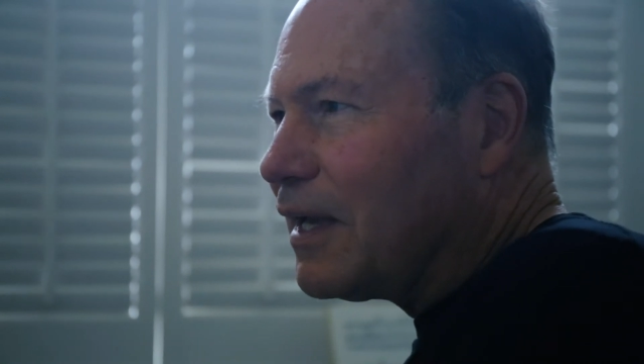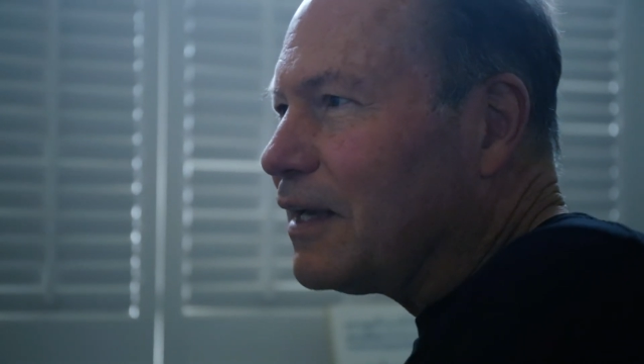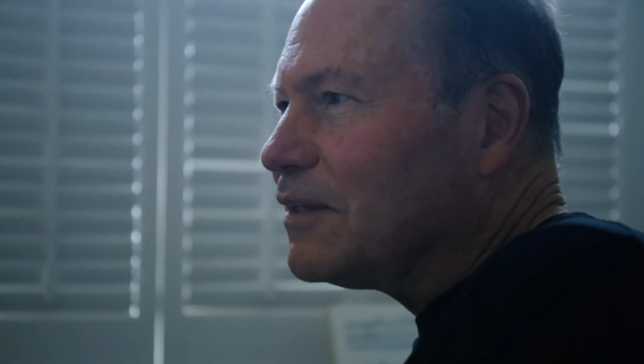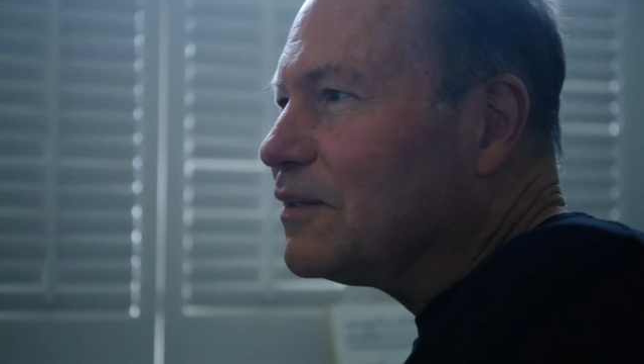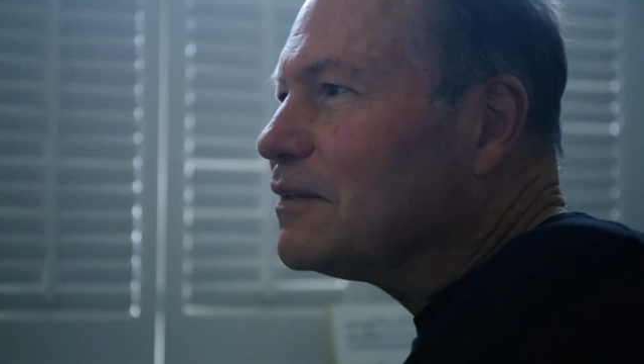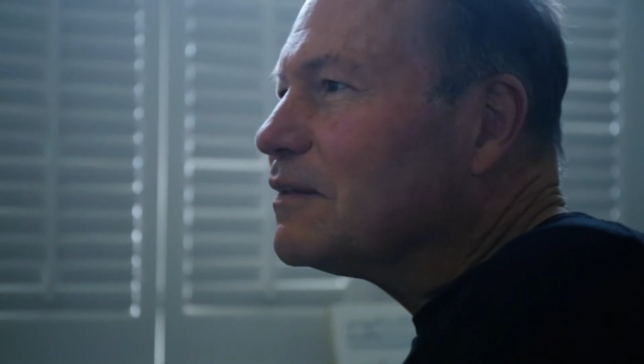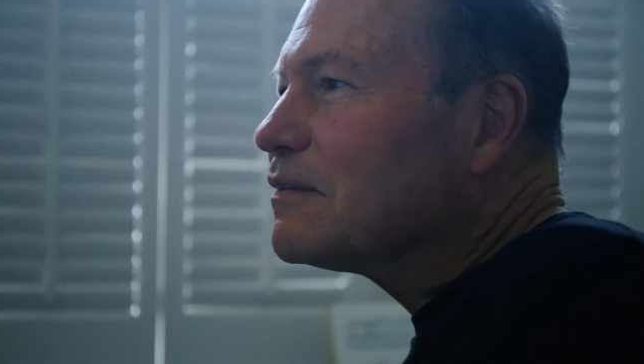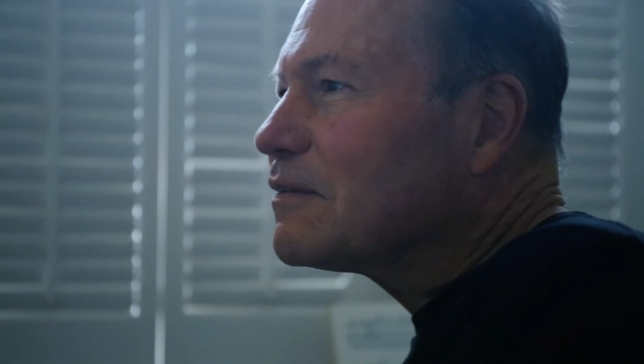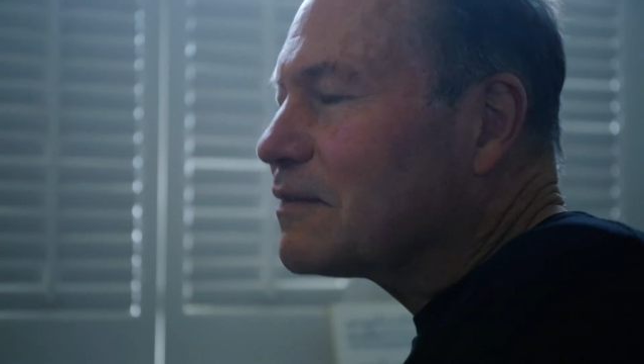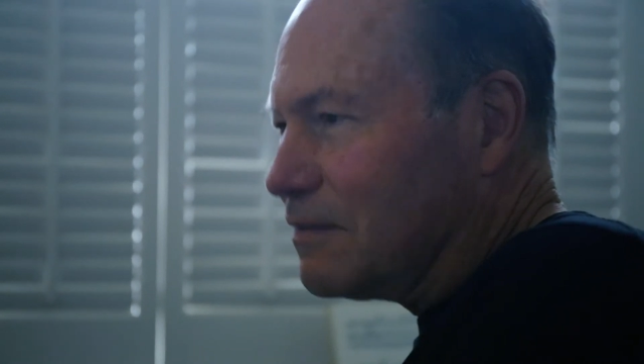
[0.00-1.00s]
and
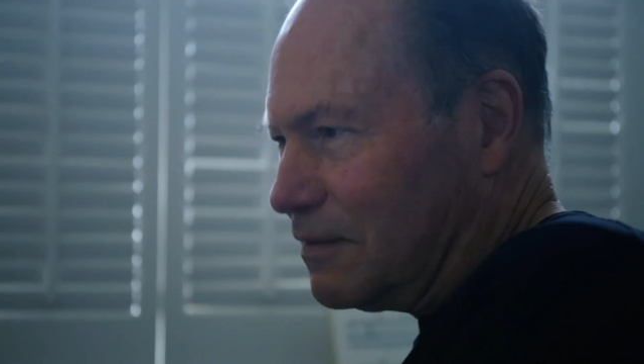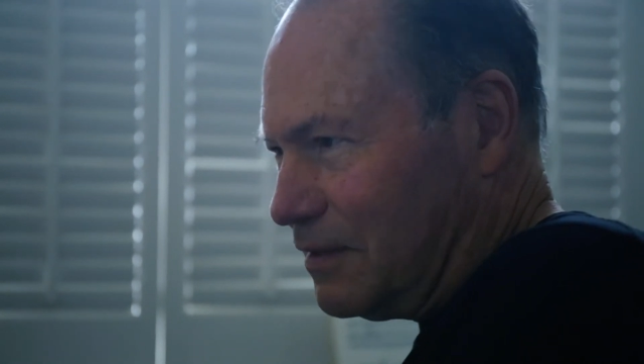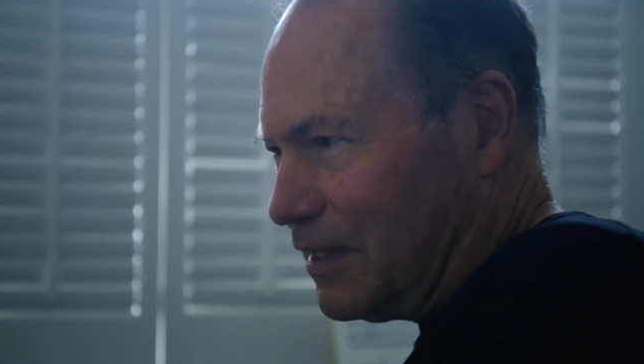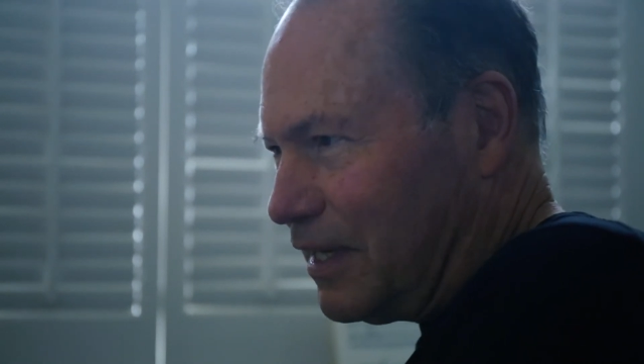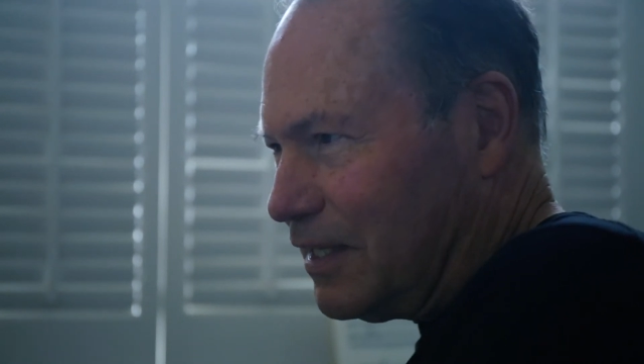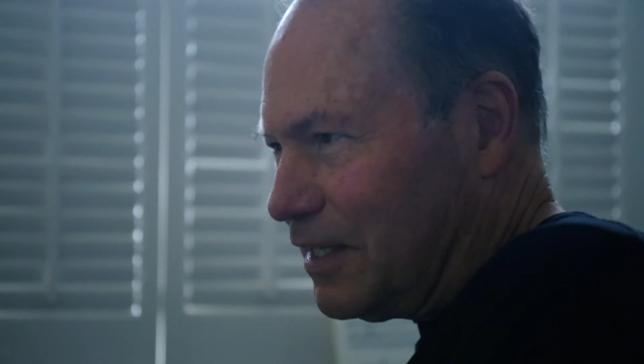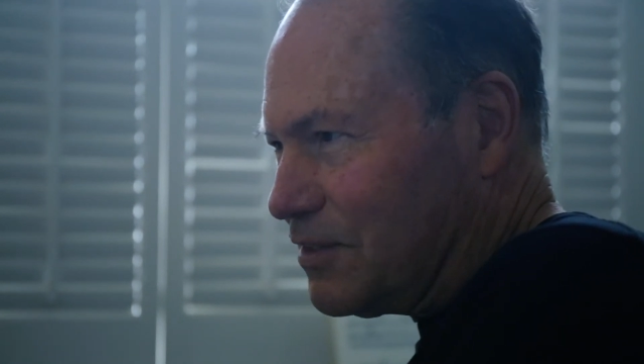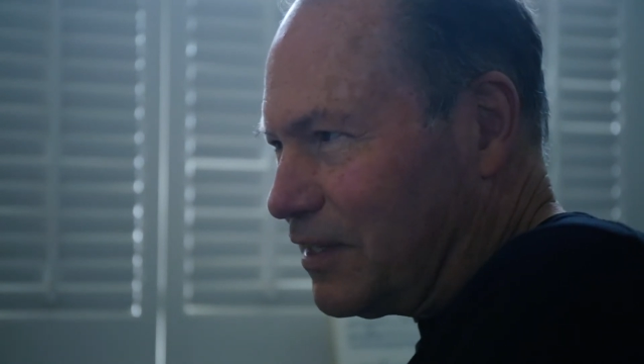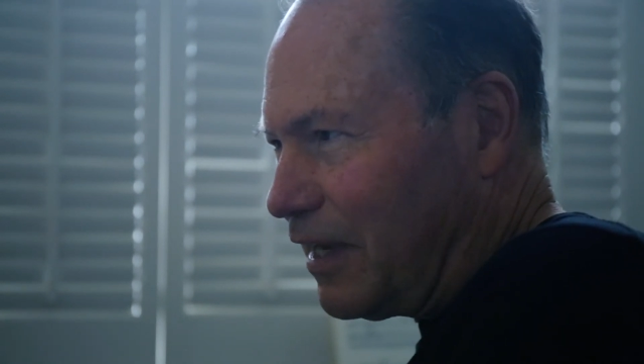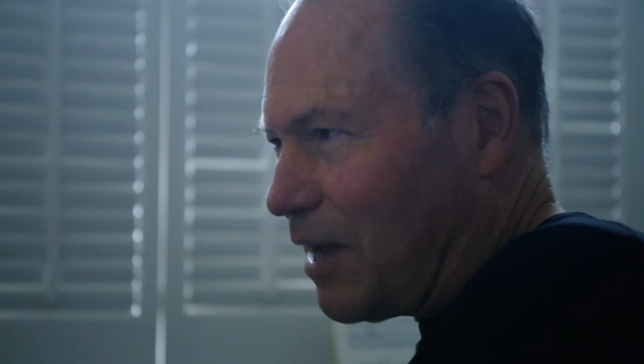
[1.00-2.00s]
getting
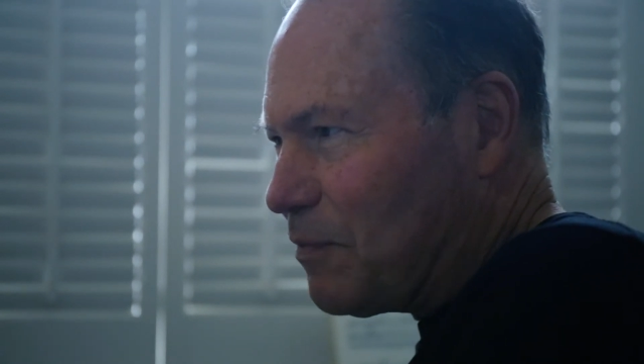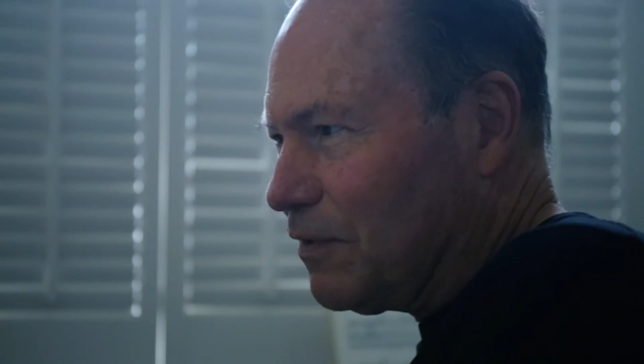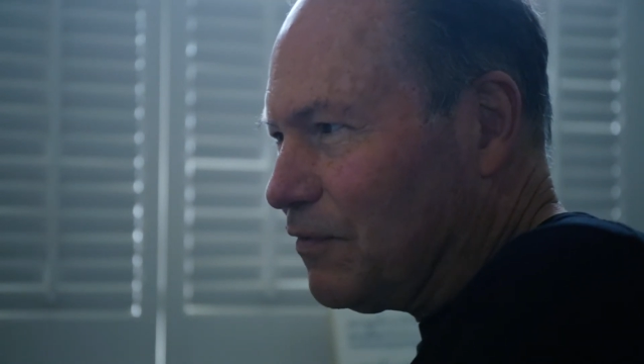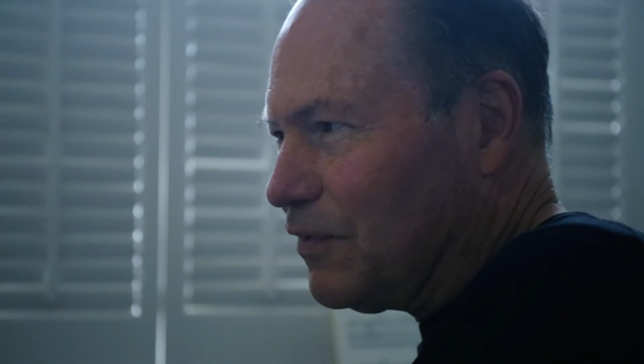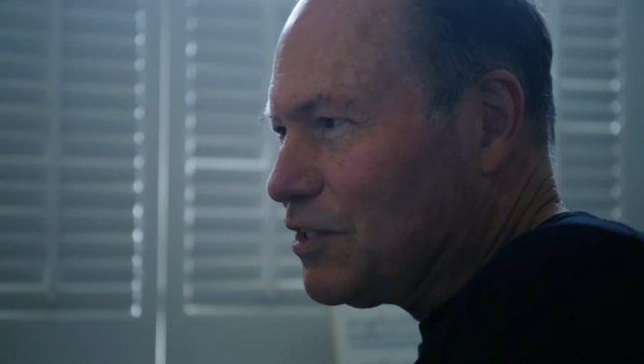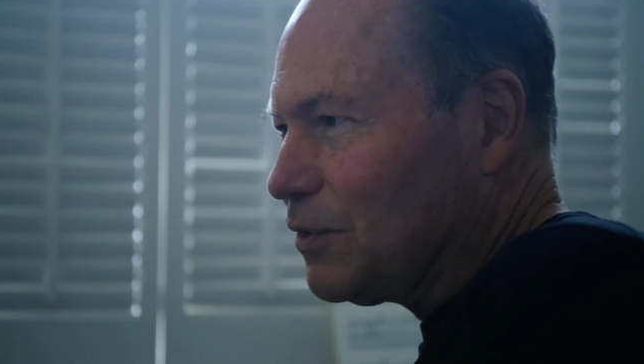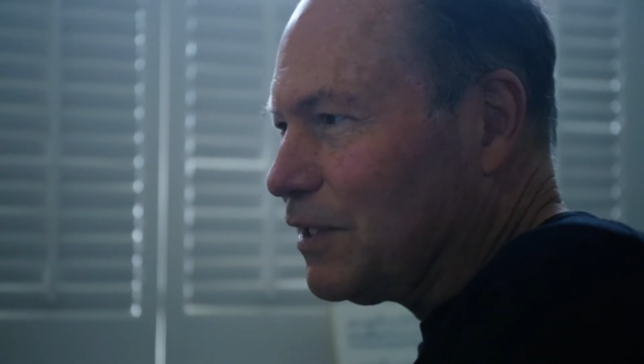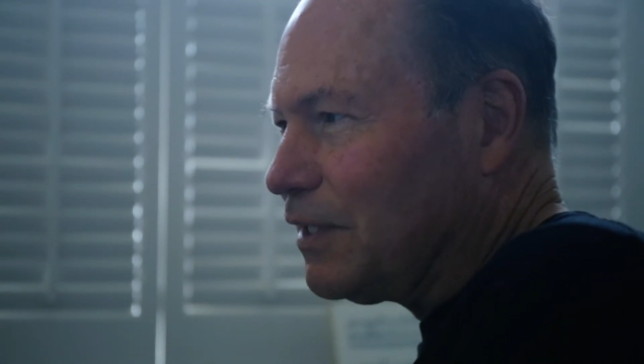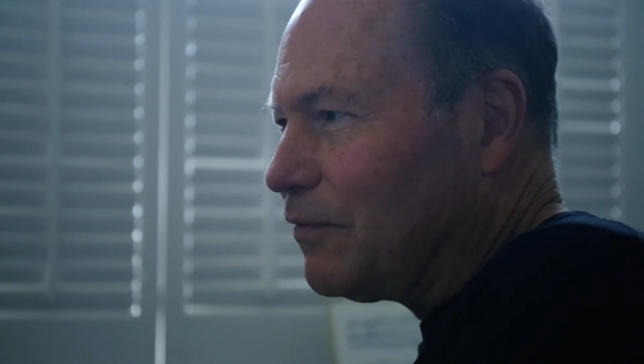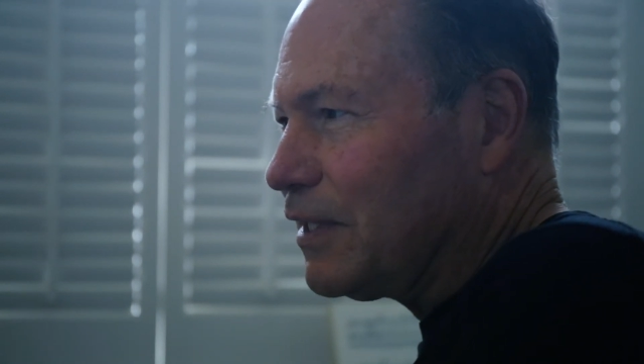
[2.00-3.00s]
things to happen
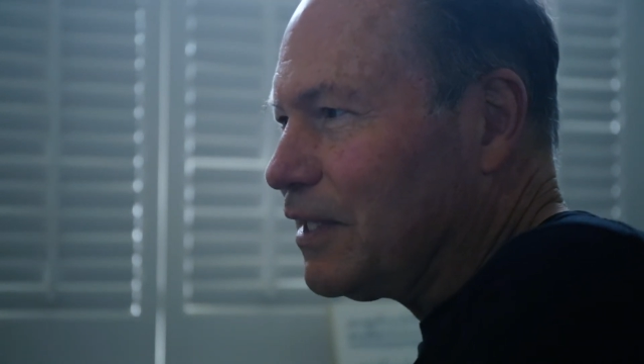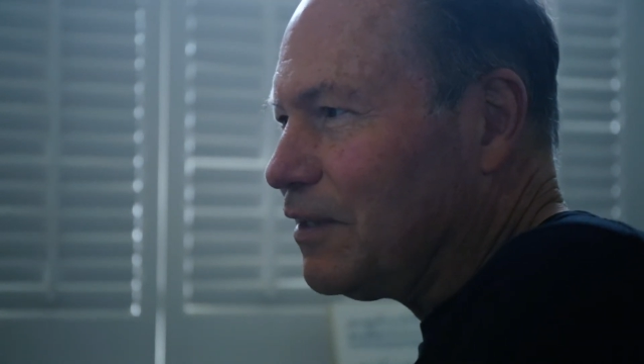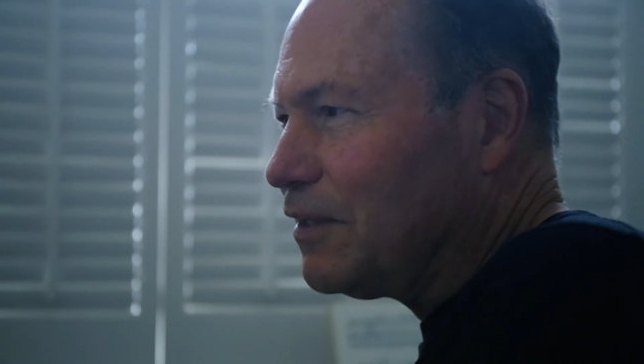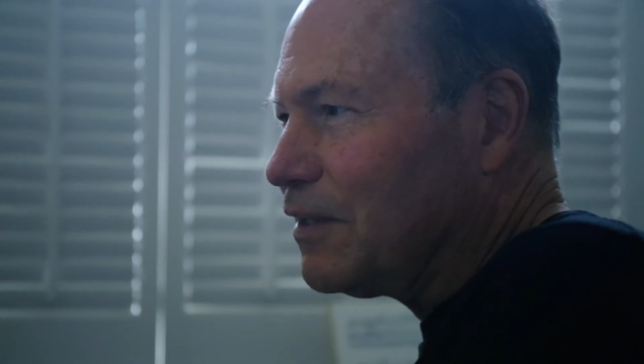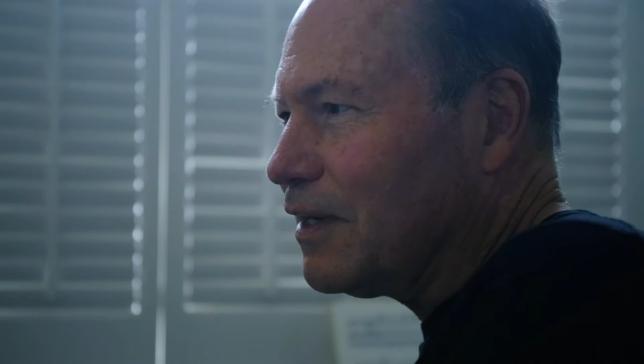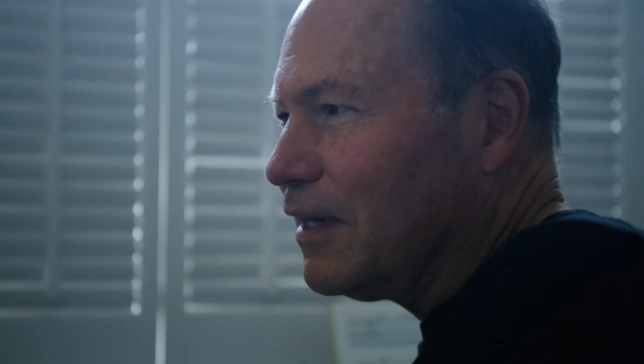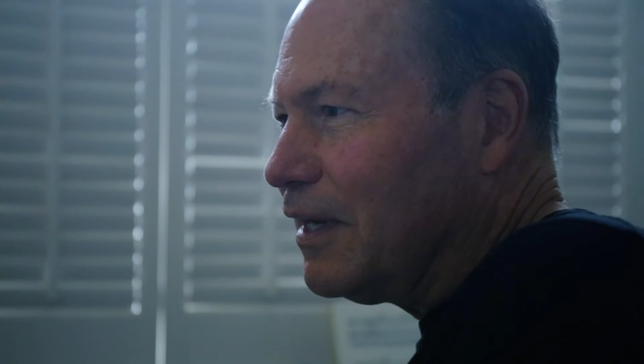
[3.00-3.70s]
visually right there